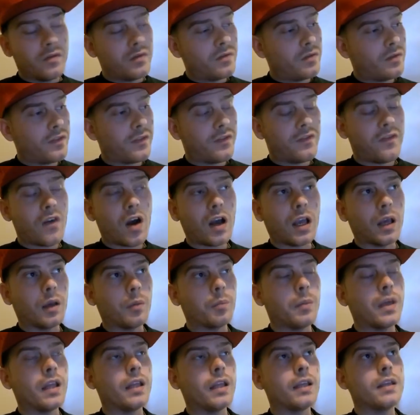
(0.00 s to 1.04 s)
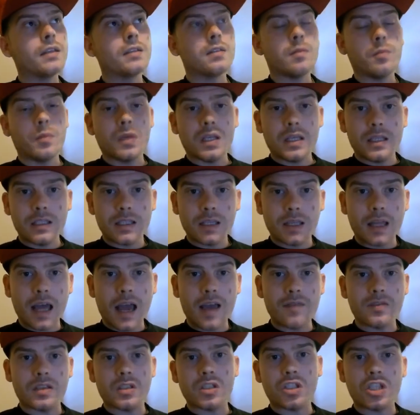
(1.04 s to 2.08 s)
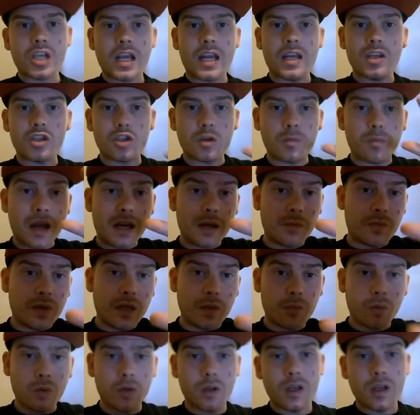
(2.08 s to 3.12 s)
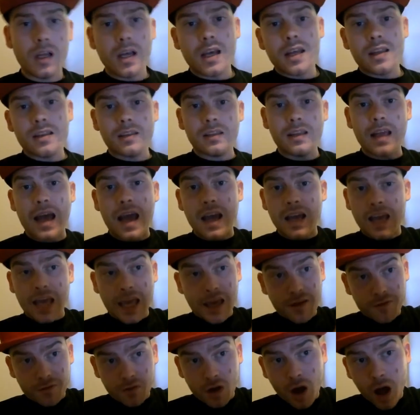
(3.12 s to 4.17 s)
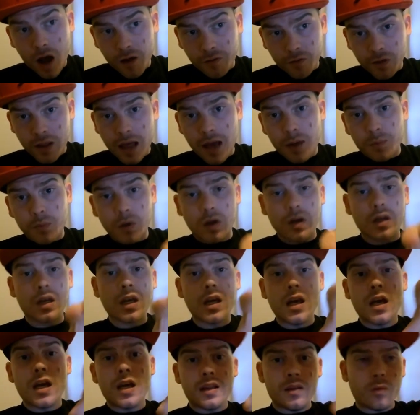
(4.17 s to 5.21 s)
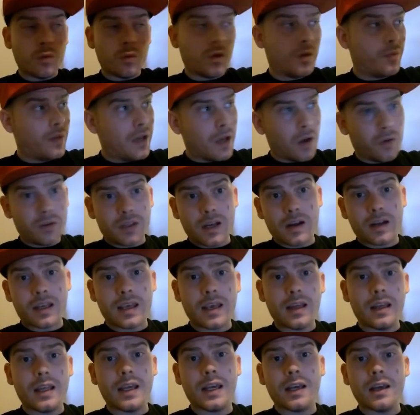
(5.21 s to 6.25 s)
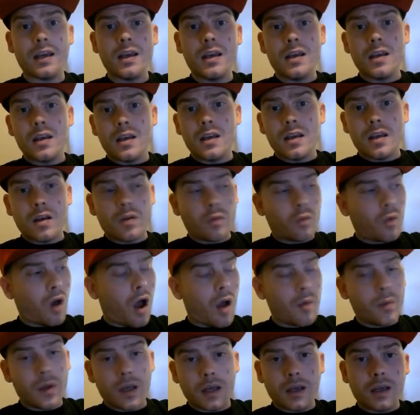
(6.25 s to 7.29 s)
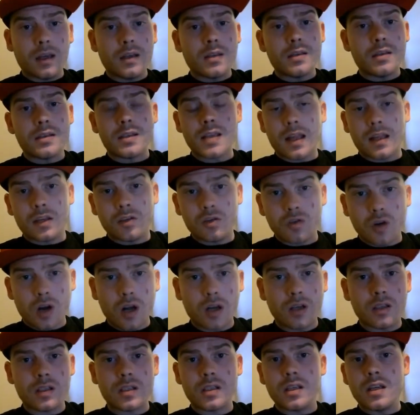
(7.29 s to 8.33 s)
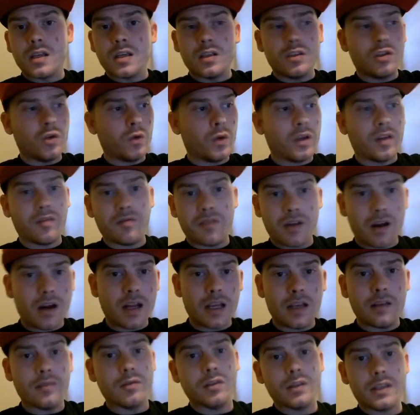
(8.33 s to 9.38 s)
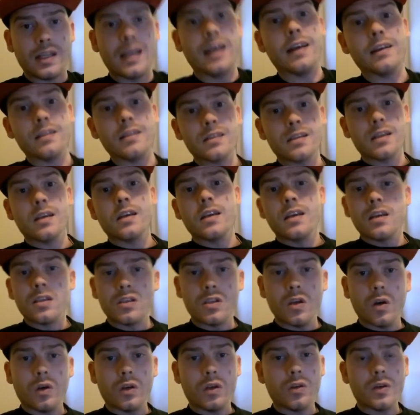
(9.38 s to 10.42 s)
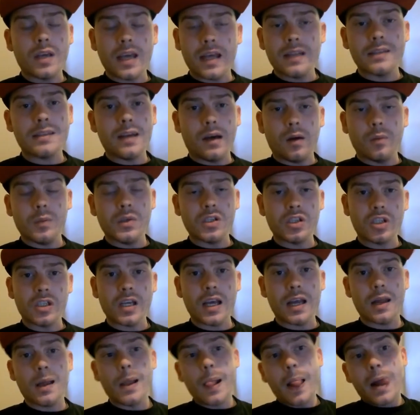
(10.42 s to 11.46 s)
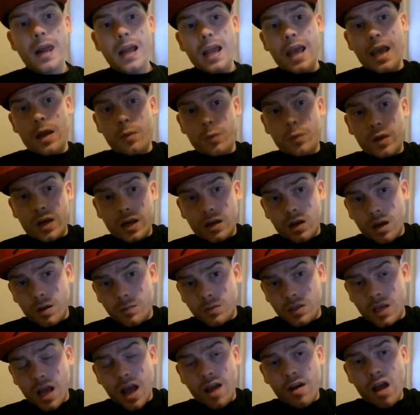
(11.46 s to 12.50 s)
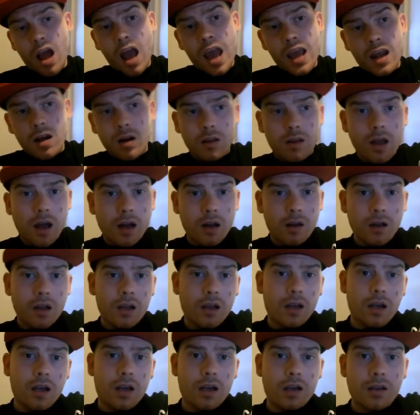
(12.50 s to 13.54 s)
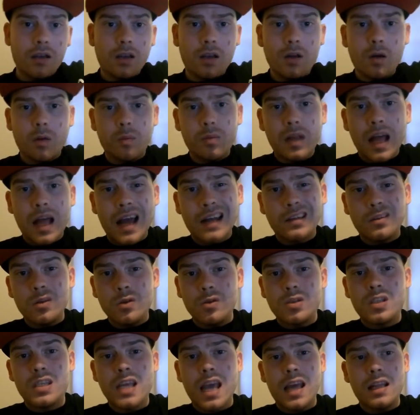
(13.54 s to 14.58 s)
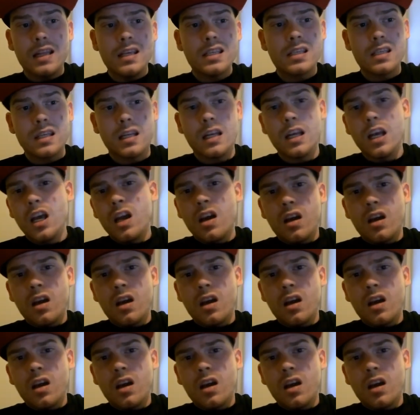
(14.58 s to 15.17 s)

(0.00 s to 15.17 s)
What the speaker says: fucking millions and millions of lives and changed many people that, if not for that book, would be out there killing, robbing, selling drugs, doing very evil things. So you can't tell me shit. And when it comes to, I hear a lot of, you know, black dudes say, listen,